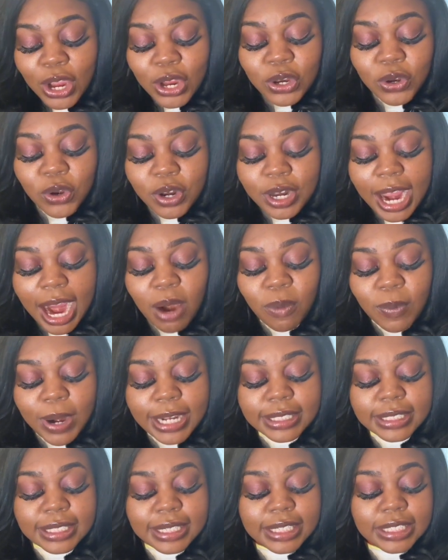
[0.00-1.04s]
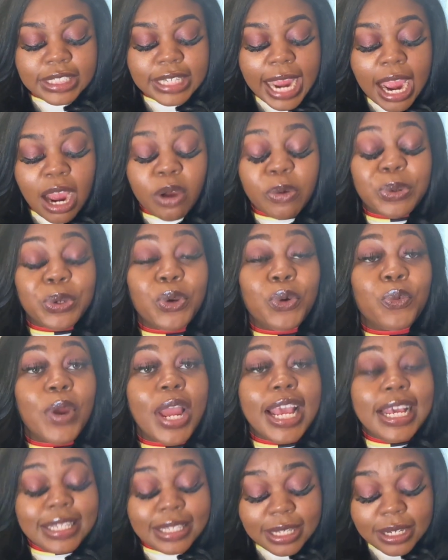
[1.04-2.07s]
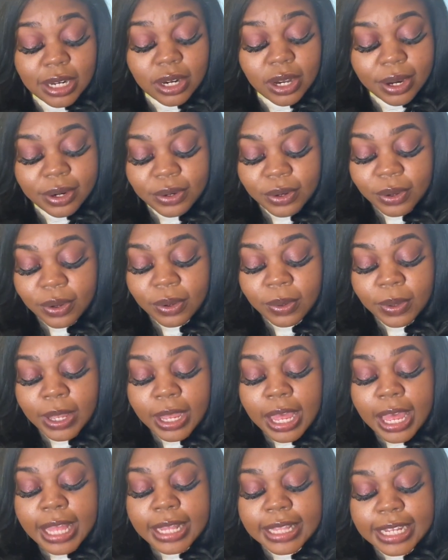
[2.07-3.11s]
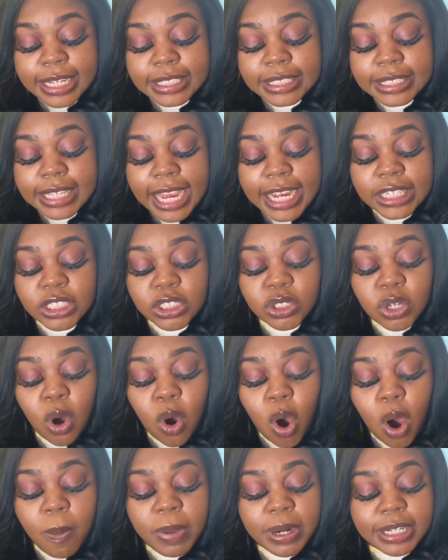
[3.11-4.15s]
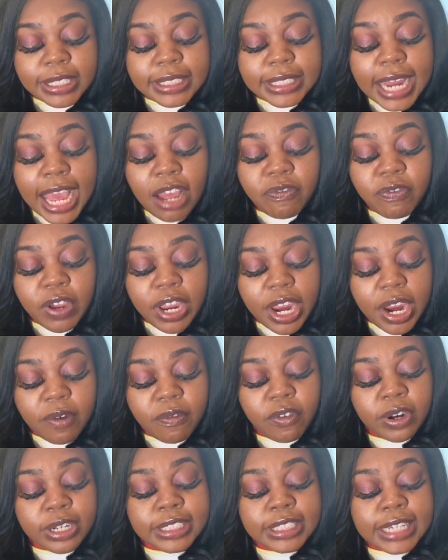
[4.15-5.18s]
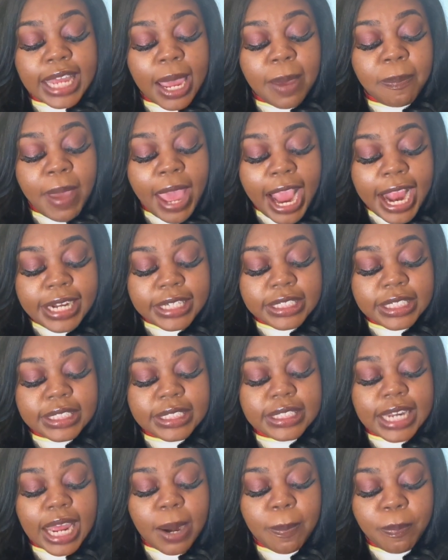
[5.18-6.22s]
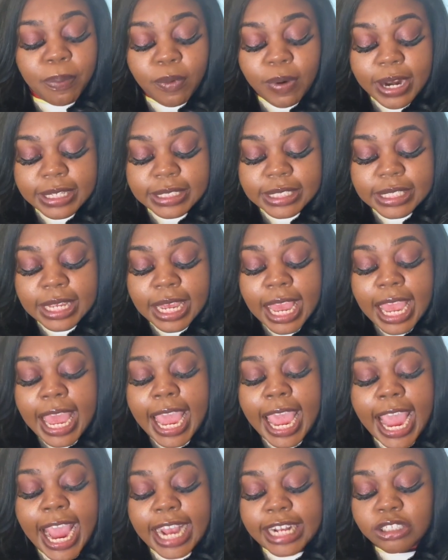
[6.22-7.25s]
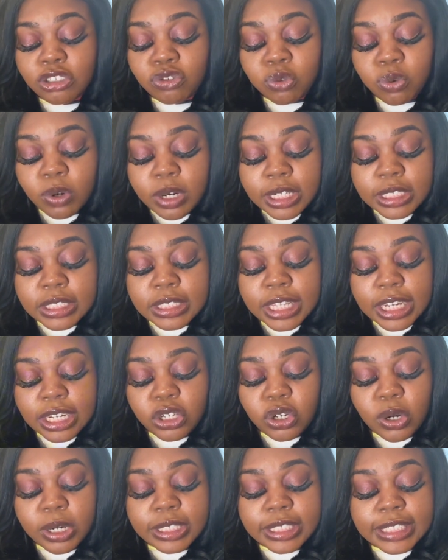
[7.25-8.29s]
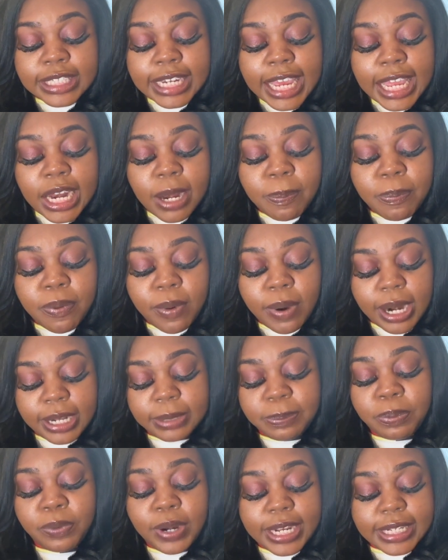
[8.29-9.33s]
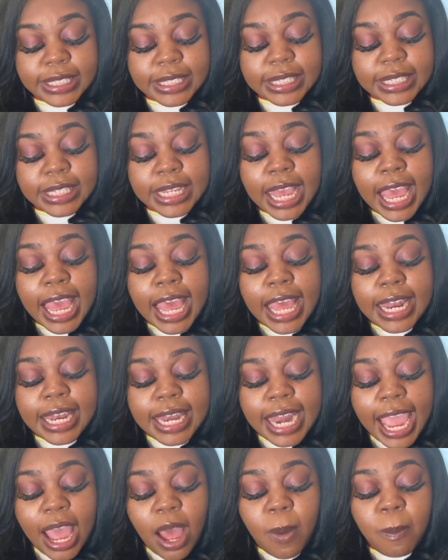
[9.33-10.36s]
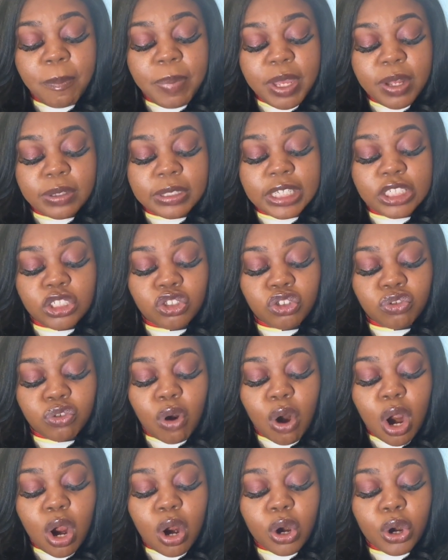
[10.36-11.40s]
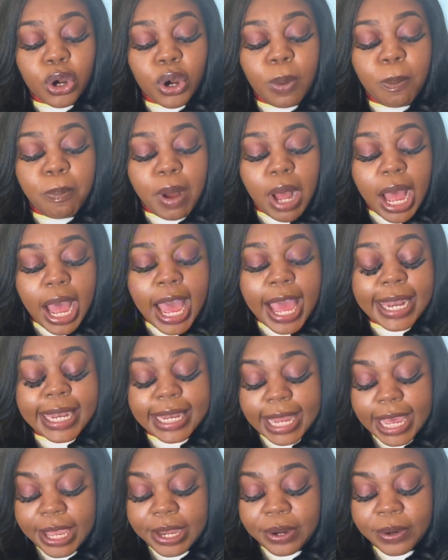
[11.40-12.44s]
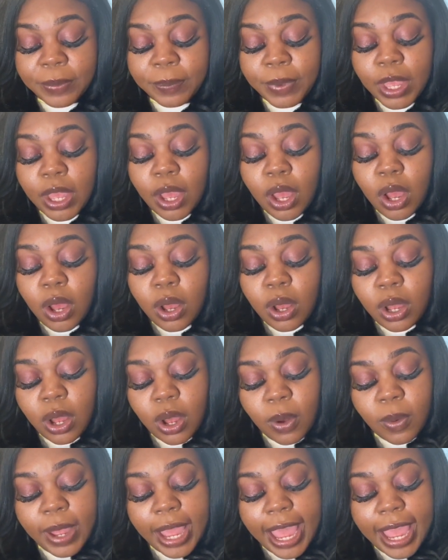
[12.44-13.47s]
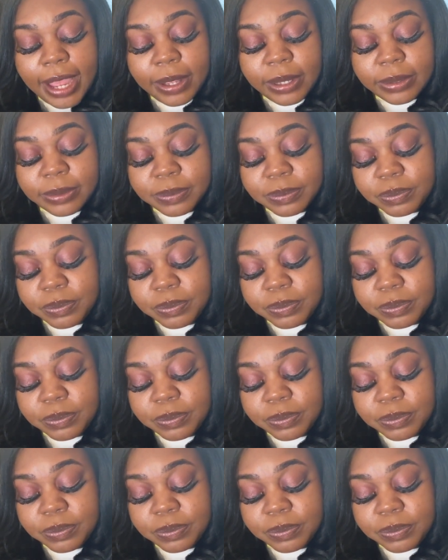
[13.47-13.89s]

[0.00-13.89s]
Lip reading: You're not raising a child, you're raising an adult. This stage is hard, but it's not forever. Stay patient, stay present, and trust that your steady presence now builds a stronger bond later, okay?